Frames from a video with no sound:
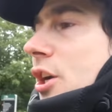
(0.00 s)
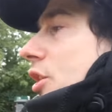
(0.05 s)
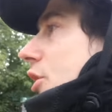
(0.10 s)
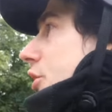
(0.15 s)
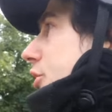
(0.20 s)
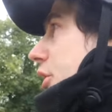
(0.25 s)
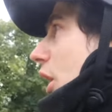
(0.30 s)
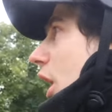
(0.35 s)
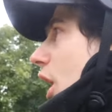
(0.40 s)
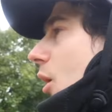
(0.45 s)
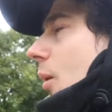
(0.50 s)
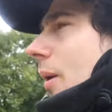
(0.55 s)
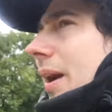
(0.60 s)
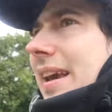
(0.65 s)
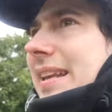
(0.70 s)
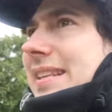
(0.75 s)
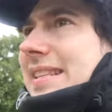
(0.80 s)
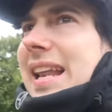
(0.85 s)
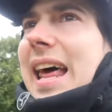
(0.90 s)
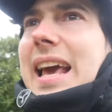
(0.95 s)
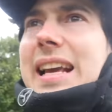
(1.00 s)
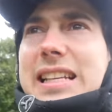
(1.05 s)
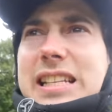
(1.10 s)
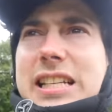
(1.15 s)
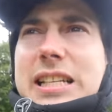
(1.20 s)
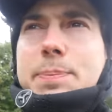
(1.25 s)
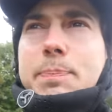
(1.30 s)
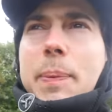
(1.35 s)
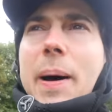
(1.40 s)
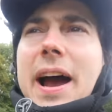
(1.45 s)
So it's like
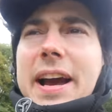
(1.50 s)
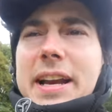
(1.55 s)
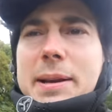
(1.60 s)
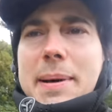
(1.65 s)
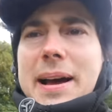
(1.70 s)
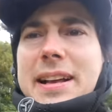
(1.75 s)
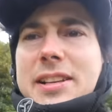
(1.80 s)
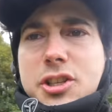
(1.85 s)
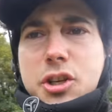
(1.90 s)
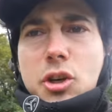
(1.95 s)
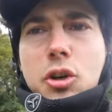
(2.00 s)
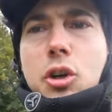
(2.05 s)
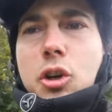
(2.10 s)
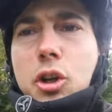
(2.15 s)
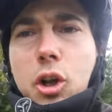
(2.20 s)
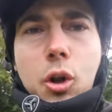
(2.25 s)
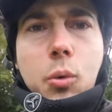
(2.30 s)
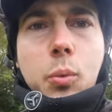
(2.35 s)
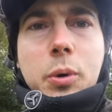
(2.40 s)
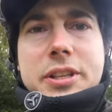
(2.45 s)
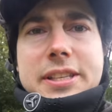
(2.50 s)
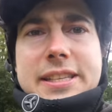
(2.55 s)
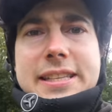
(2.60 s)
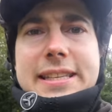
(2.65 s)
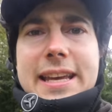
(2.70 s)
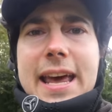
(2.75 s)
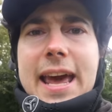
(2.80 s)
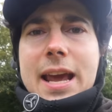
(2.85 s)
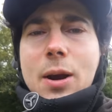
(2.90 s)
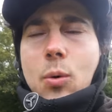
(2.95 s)
Spider-Man's uncle would
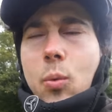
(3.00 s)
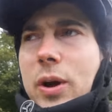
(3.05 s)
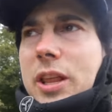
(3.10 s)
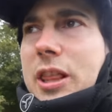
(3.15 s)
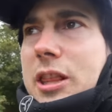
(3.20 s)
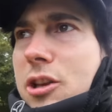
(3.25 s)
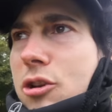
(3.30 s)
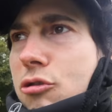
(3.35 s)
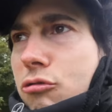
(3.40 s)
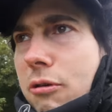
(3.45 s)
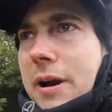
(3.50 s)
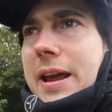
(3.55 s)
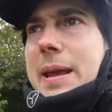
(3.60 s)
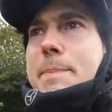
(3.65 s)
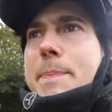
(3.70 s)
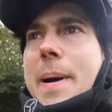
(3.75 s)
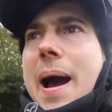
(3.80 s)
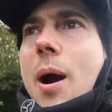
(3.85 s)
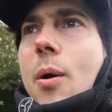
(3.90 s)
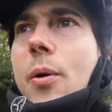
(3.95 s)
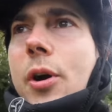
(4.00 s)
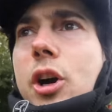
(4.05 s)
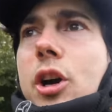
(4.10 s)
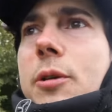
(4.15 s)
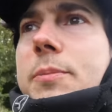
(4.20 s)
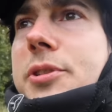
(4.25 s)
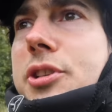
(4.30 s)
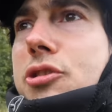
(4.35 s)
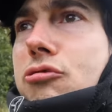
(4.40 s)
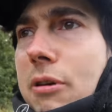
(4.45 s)
say, with great power
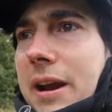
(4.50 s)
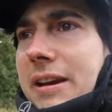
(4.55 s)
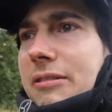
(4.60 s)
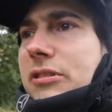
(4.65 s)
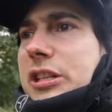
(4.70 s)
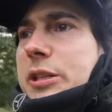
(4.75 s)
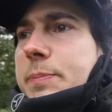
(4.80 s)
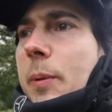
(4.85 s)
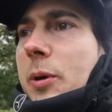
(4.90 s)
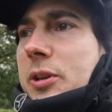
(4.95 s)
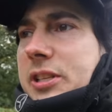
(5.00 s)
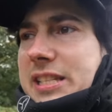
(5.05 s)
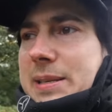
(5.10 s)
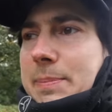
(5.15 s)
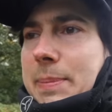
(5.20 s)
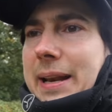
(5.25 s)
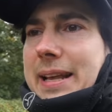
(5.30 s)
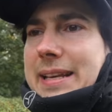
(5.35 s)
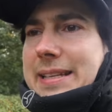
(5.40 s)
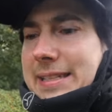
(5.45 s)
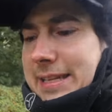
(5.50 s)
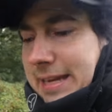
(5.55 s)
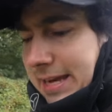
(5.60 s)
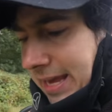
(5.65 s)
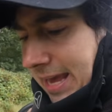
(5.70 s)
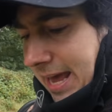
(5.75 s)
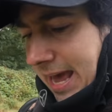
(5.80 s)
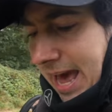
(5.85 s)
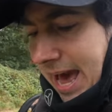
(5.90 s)
comes great responsibility,